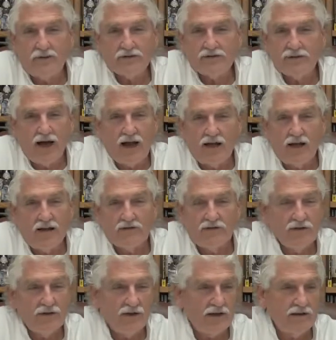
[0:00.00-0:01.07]
person. I love
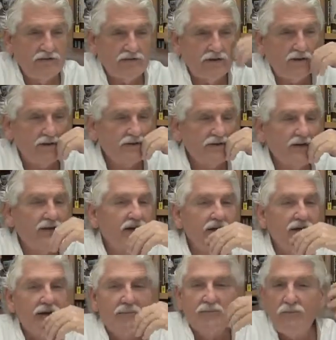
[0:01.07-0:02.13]
creative shows. And
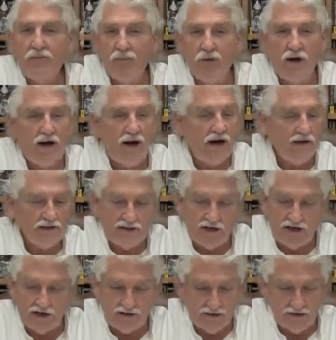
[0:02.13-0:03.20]
boy, I
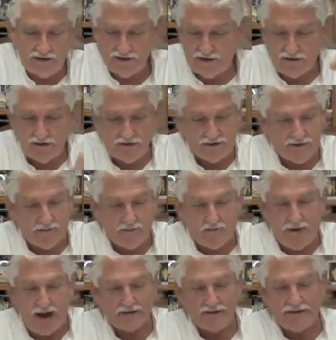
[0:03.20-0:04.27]
tell you, these girls are
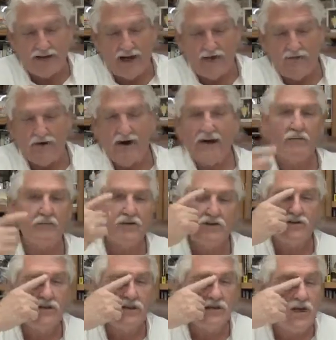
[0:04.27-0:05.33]
passing out right now. But you
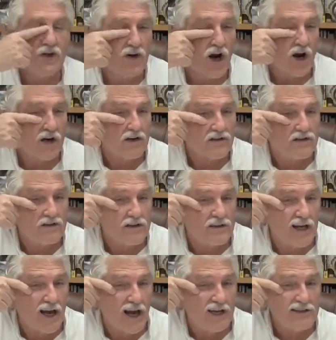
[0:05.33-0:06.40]
see the darkness in
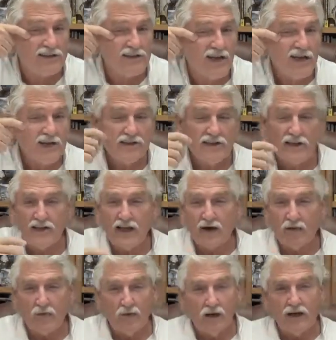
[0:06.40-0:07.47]
the eyes. See
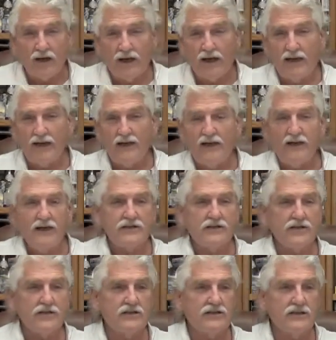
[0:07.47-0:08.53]
that one lady?
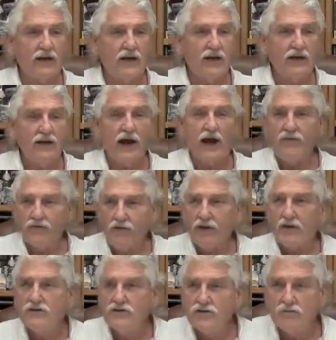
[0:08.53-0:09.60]
She's, I
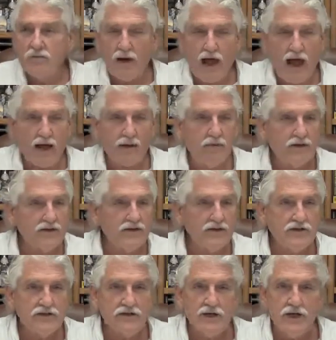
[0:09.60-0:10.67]
think she's black, but she
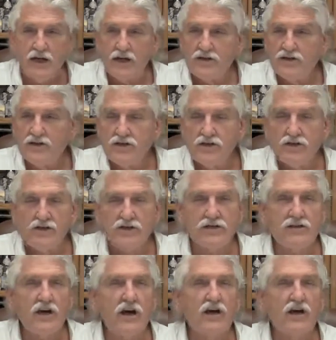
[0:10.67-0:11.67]
is